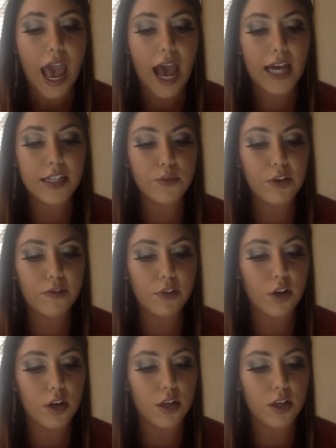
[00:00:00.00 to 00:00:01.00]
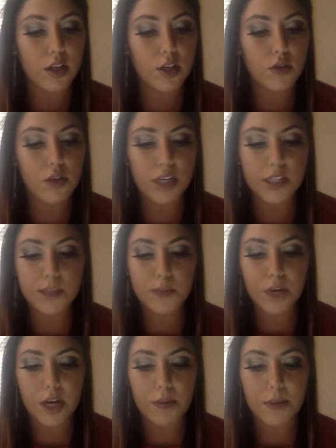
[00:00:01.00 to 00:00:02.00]
As we've learned, unions
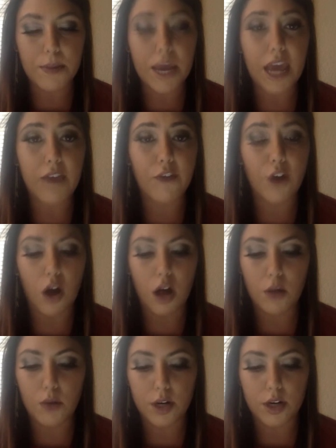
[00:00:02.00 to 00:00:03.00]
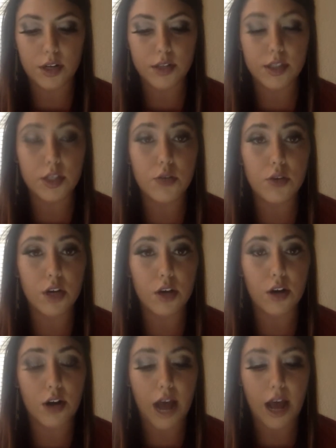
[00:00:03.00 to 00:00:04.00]
bring up the pay for all workers, union
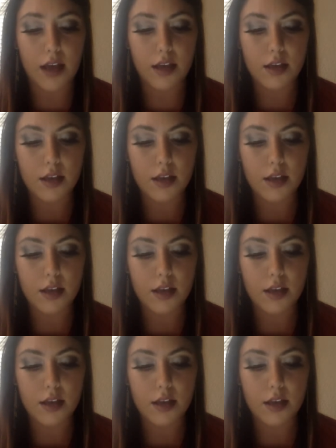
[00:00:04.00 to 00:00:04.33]
or not.